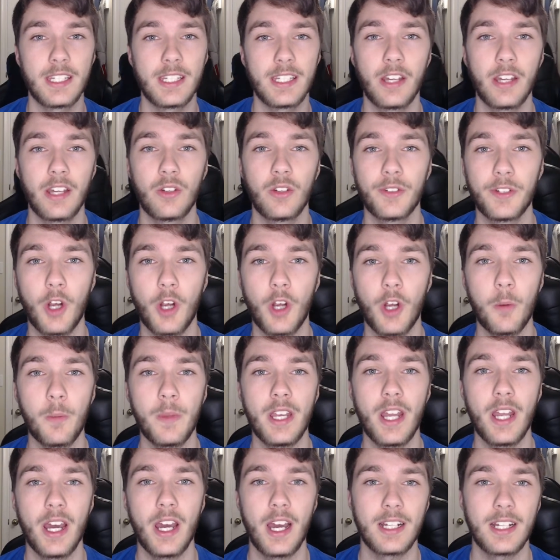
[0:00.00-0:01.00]
titled
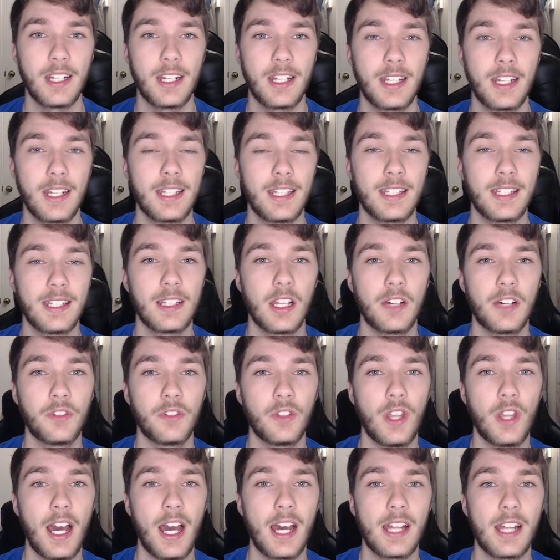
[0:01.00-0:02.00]
Carbon Dioxide Hits a
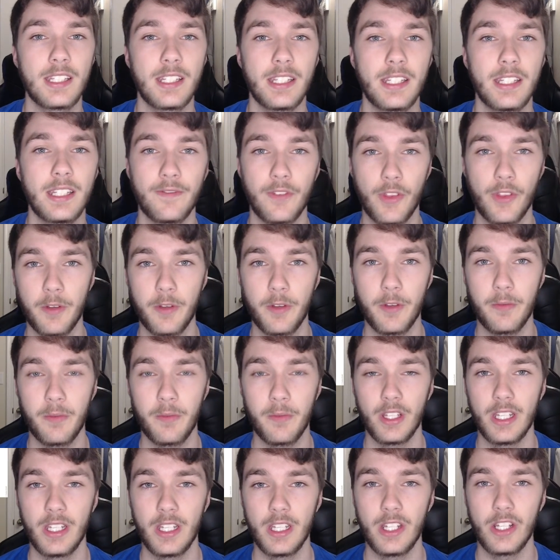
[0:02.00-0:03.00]
Level Not Seen for 3
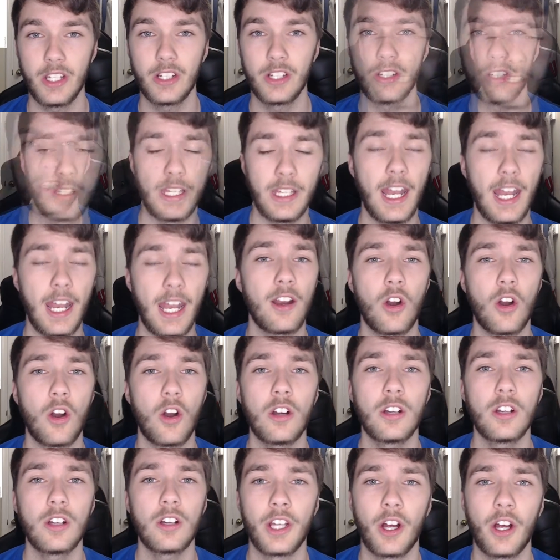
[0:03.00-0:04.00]
Million Years. And at
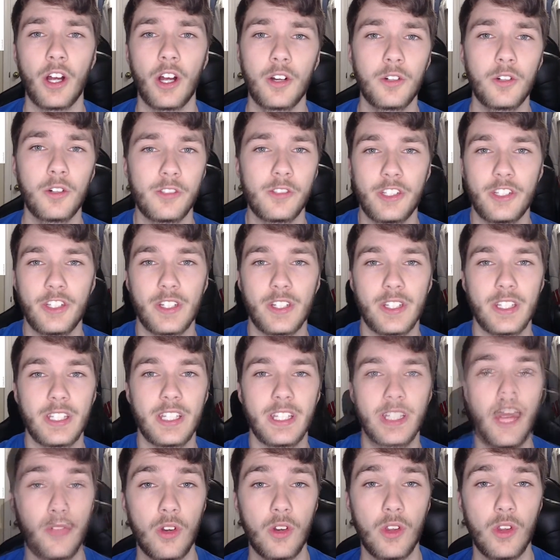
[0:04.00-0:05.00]
heart, the article is just that.